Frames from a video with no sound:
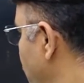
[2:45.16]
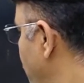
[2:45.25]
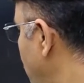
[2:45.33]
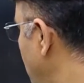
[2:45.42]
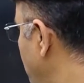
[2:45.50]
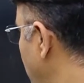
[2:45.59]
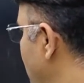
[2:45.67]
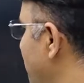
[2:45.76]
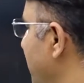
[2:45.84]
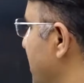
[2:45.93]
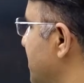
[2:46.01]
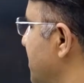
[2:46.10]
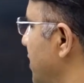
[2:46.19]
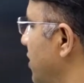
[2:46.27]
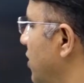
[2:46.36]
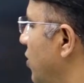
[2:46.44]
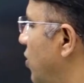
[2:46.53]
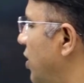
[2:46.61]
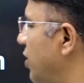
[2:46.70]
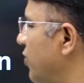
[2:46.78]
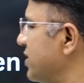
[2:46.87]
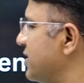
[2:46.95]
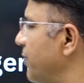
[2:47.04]
for power action. Or you
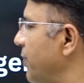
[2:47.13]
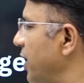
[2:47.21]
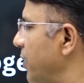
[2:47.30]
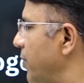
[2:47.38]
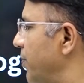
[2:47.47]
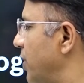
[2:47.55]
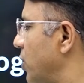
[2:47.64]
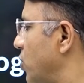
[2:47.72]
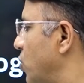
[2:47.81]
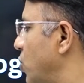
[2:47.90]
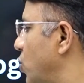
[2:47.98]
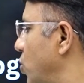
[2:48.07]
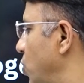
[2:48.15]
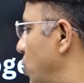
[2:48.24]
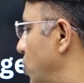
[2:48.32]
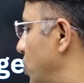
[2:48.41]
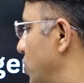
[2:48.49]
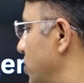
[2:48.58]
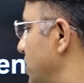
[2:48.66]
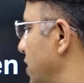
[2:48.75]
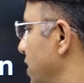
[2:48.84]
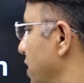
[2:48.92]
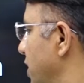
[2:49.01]
can simply remember
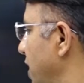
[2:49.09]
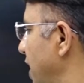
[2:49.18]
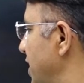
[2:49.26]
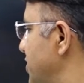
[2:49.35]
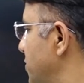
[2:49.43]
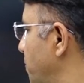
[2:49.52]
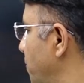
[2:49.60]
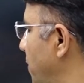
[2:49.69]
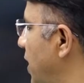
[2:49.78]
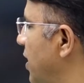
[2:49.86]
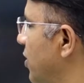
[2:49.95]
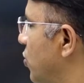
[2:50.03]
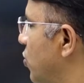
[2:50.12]
co-catch-pa.